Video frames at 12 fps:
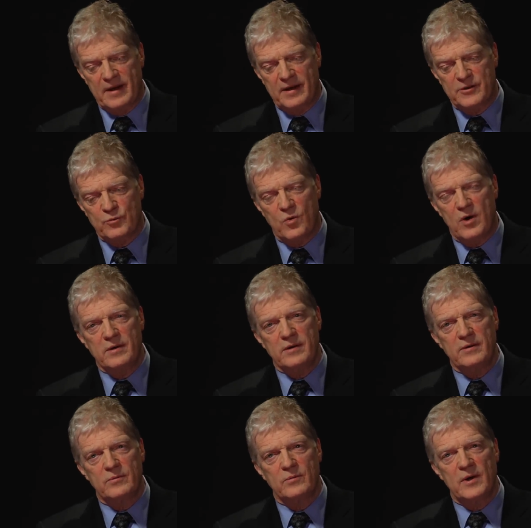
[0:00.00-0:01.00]
It's
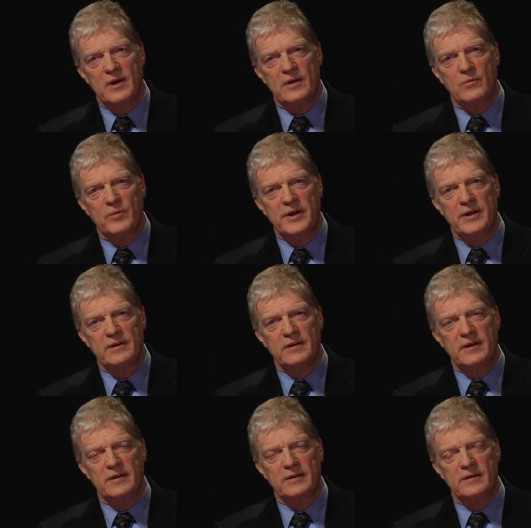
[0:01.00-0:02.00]
one where
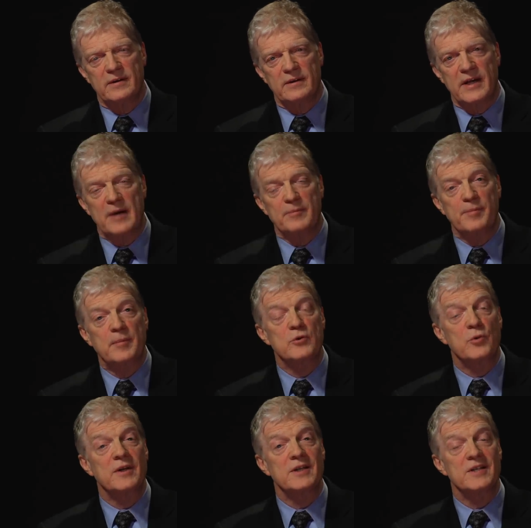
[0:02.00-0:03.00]
we enable people
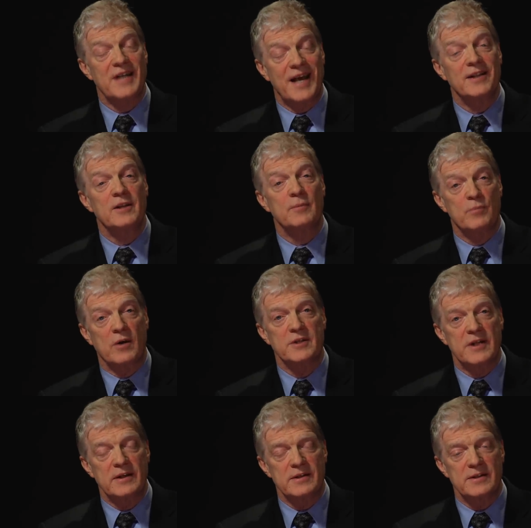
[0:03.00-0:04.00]
to understand the
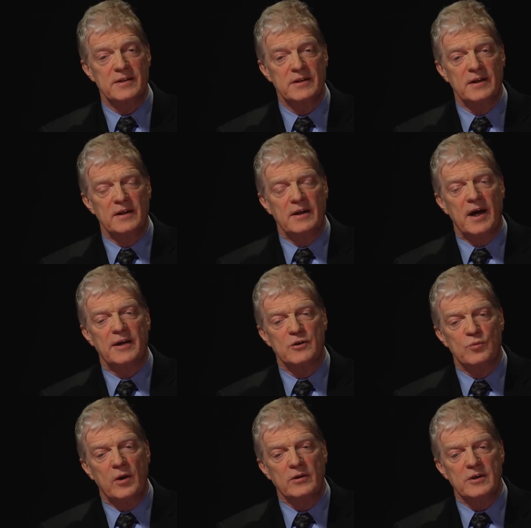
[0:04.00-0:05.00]
process. And
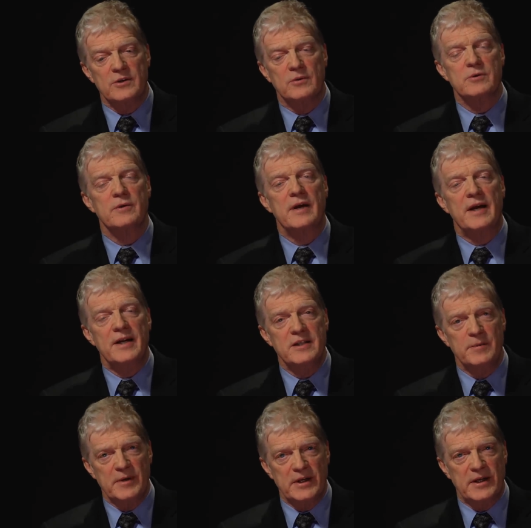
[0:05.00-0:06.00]
it's one that's also
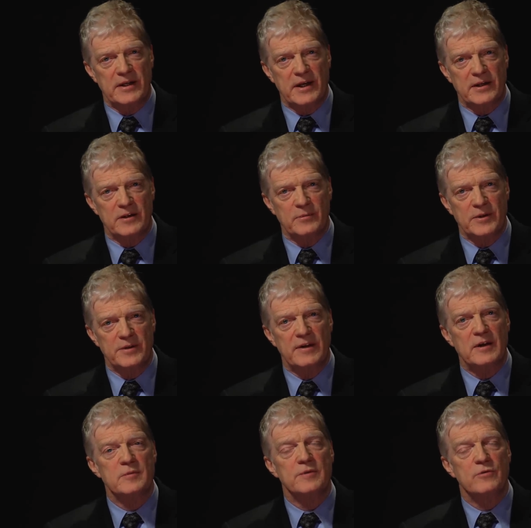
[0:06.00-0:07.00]
intimately connected with the
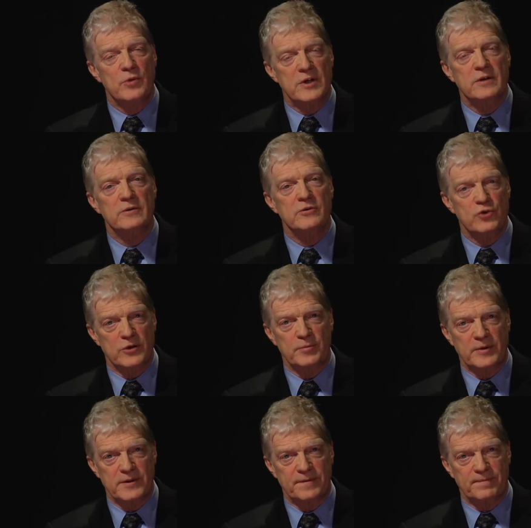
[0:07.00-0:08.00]
development of critical
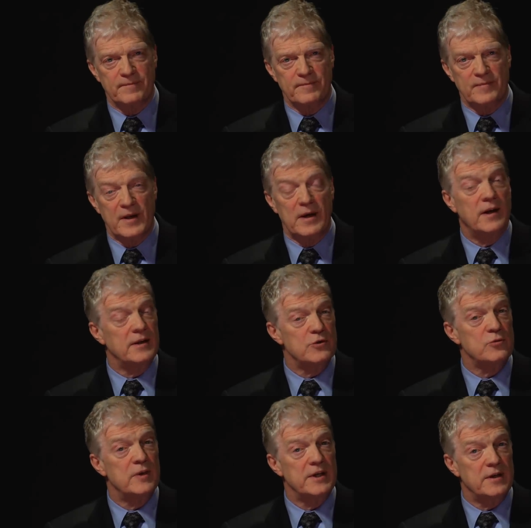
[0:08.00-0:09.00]
judgment. And
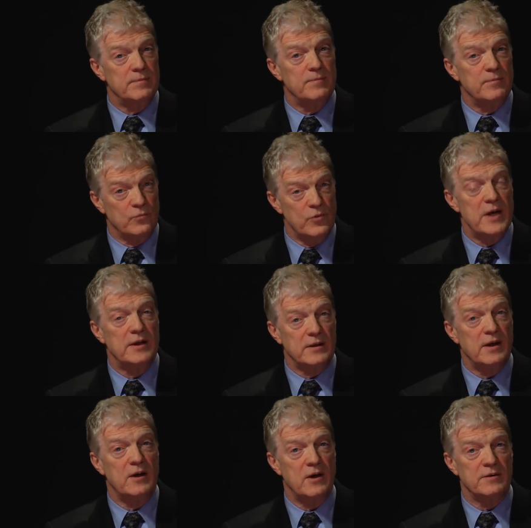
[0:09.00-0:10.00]
that's really, really at
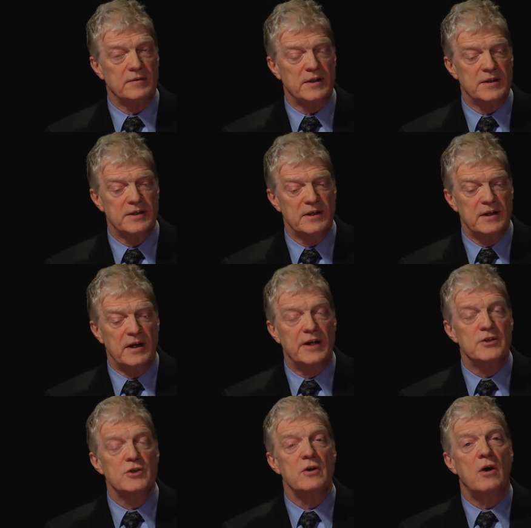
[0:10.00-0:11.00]
the heart of this.
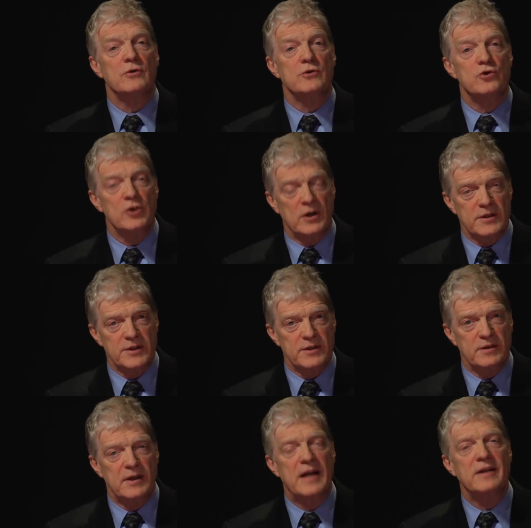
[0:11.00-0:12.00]
It's not
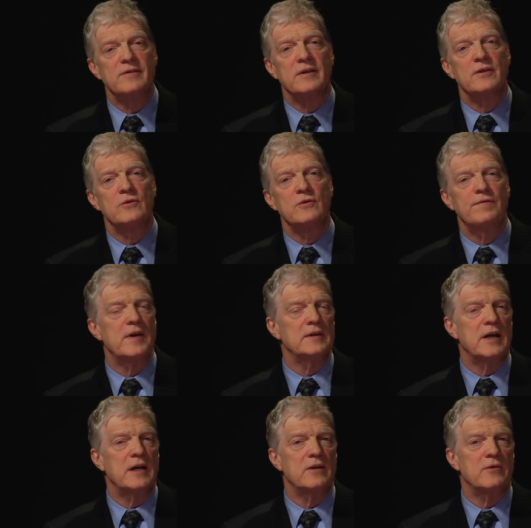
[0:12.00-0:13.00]
just anything you feel
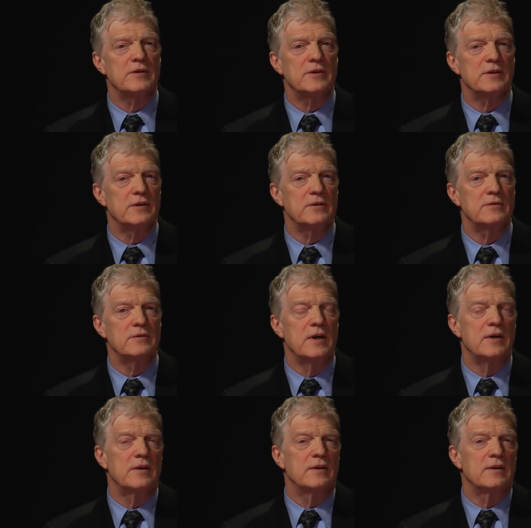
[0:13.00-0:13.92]
like or anything that you